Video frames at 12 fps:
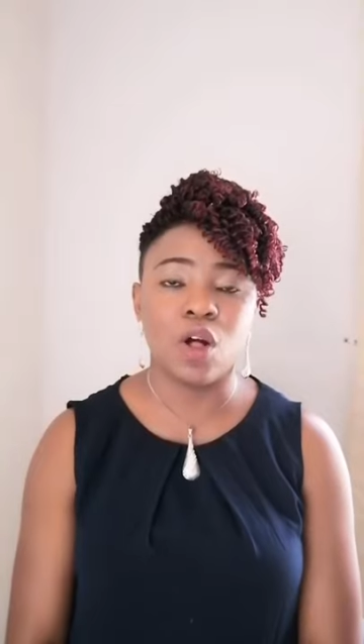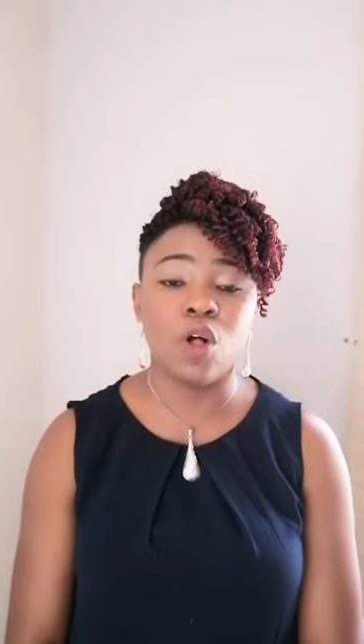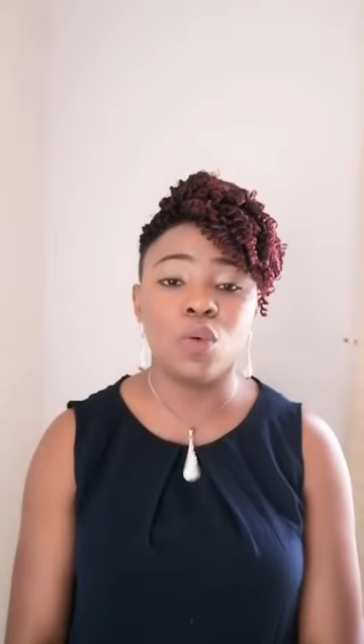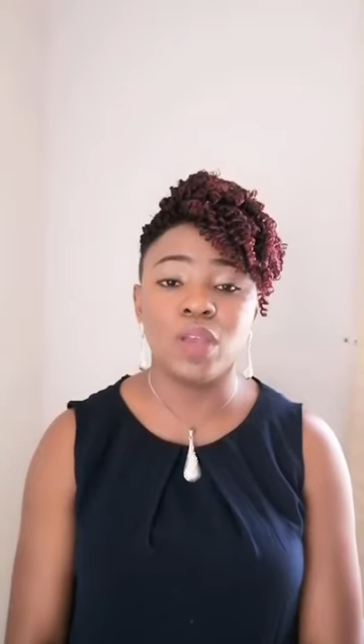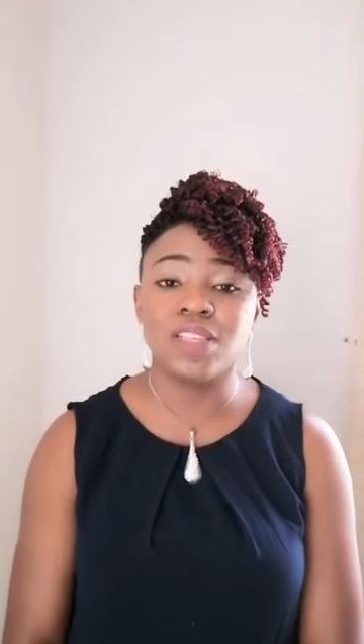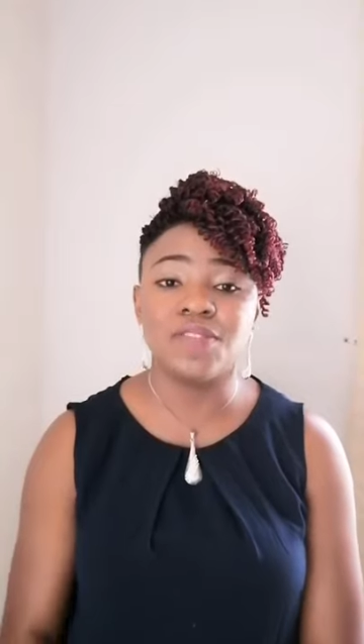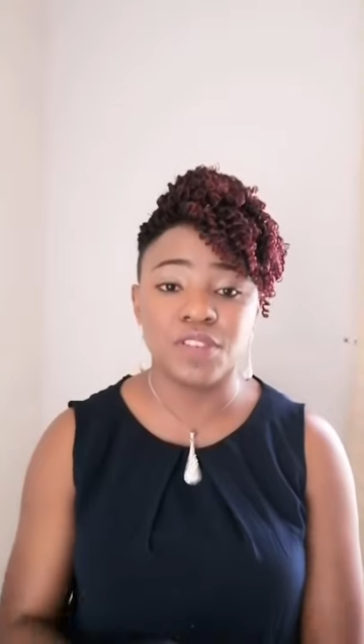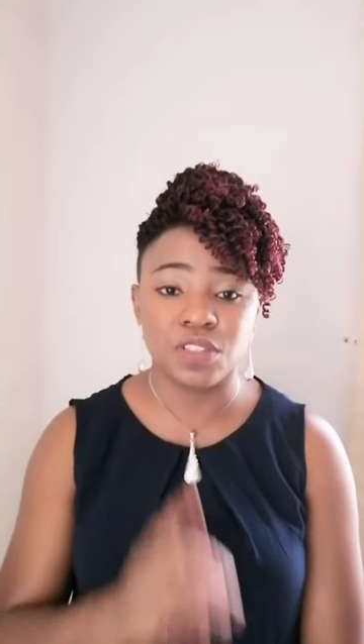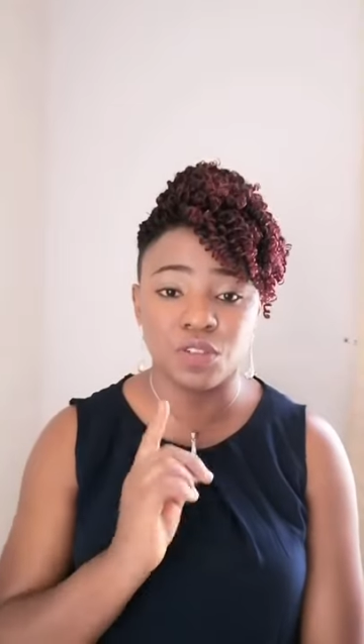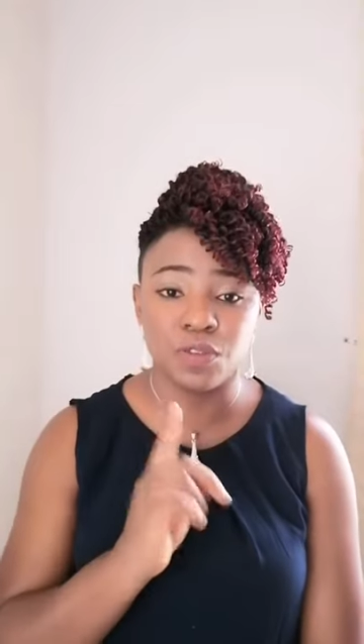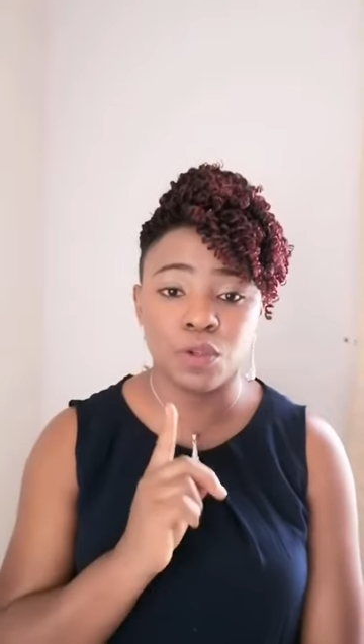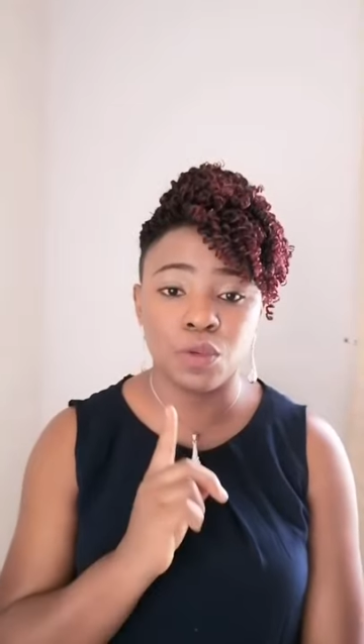always
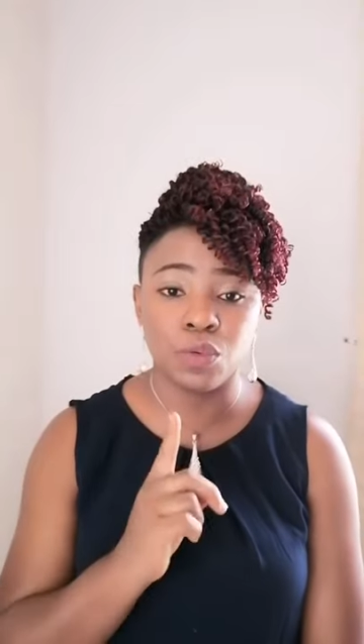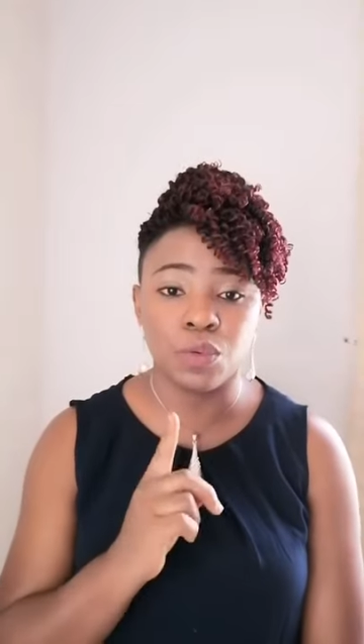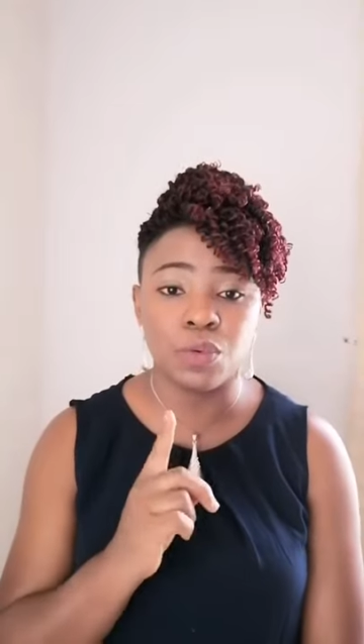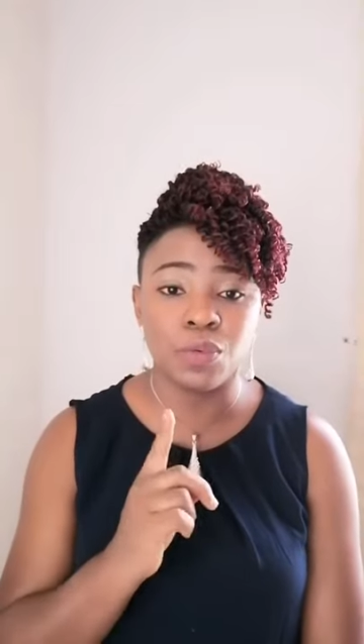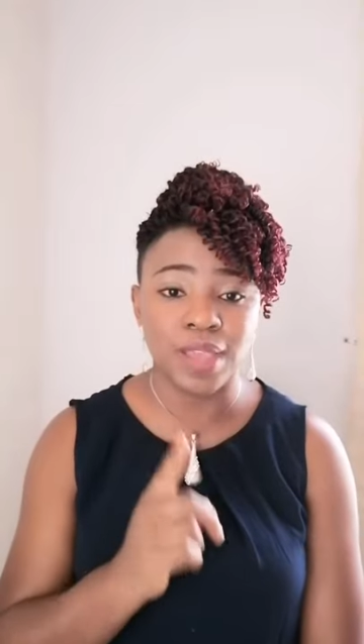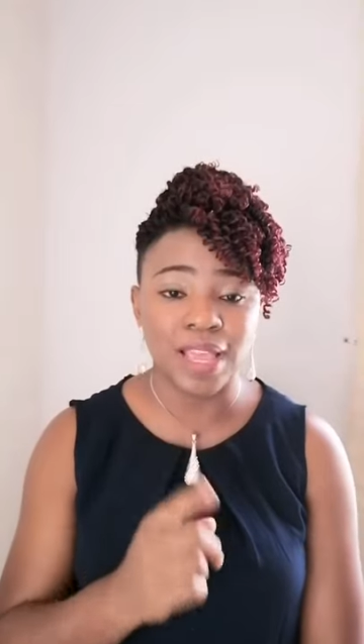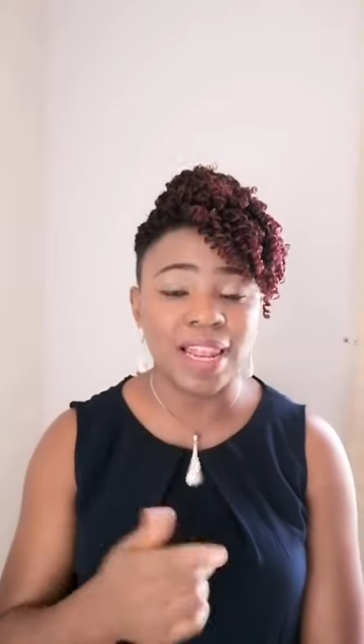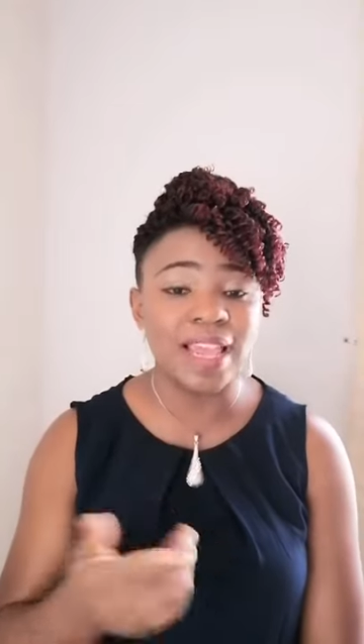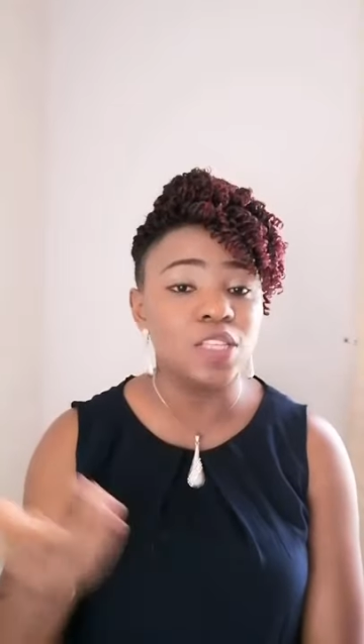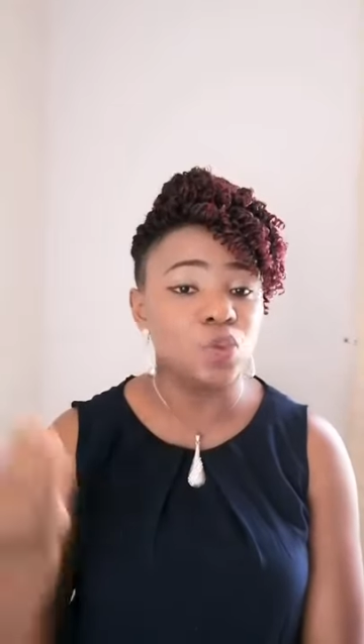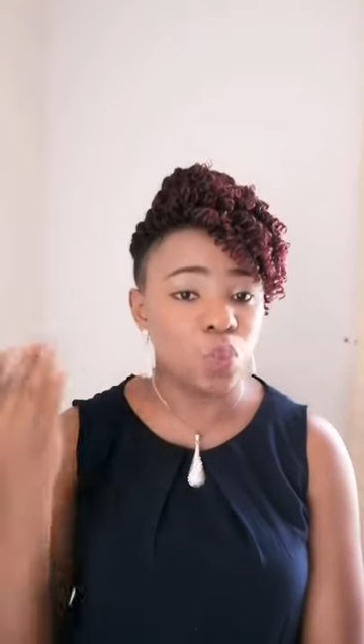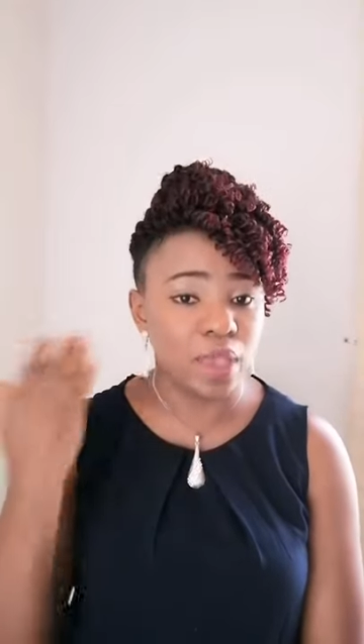first of all
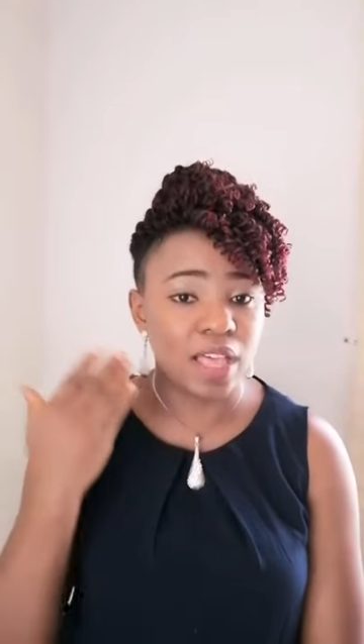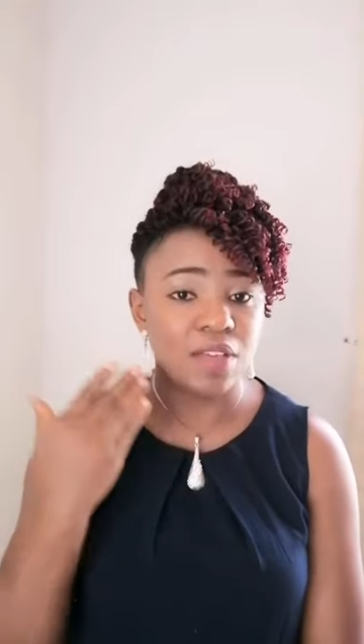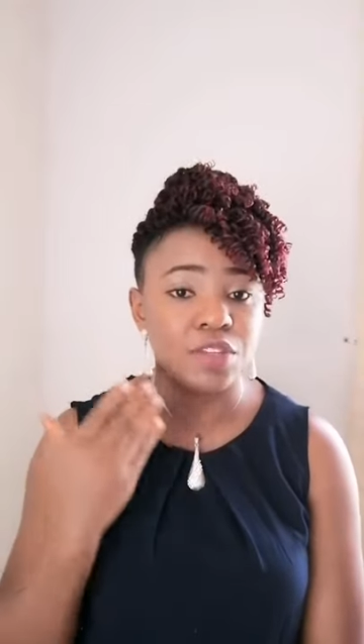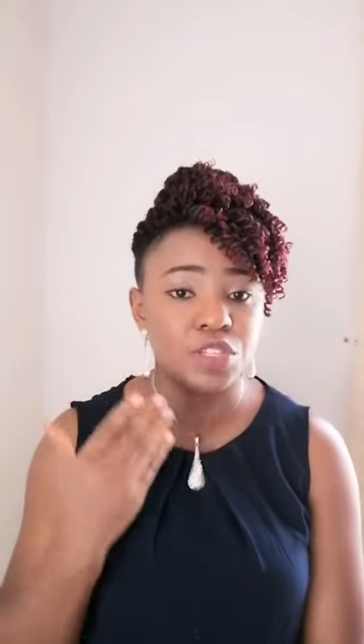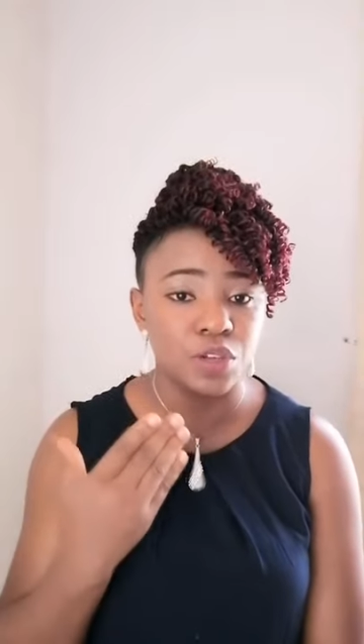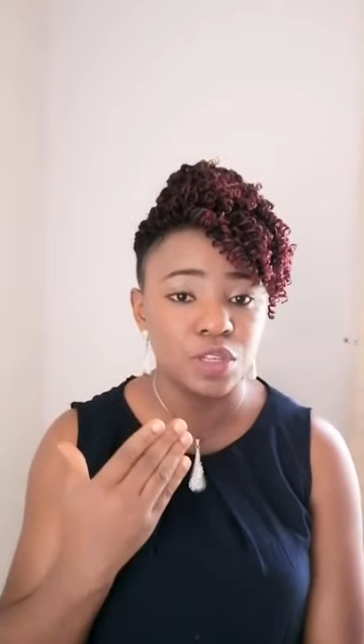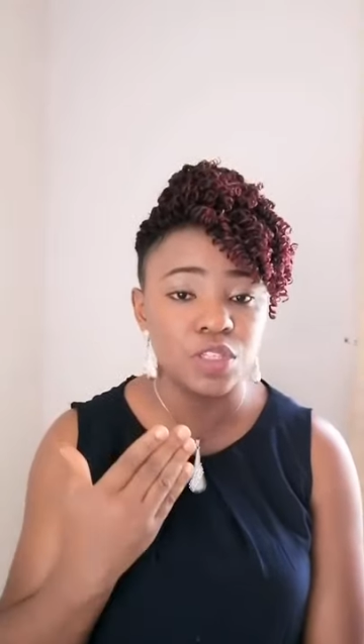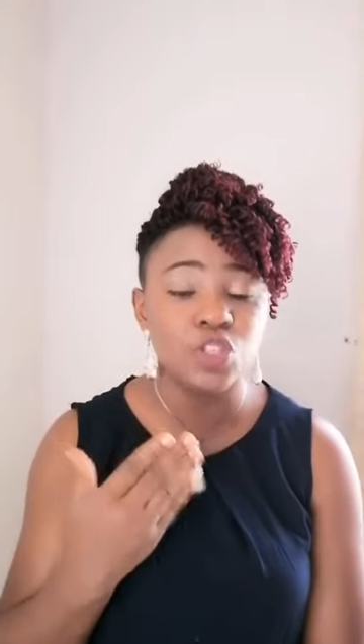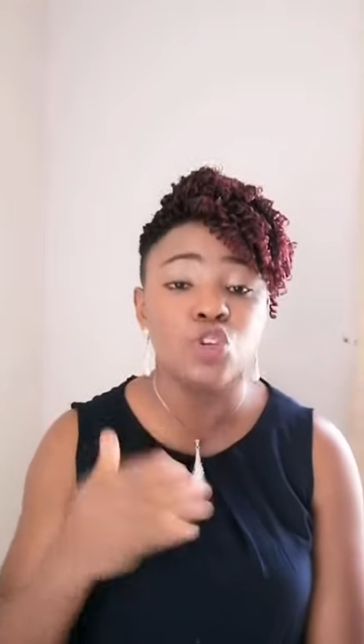realize we have a choice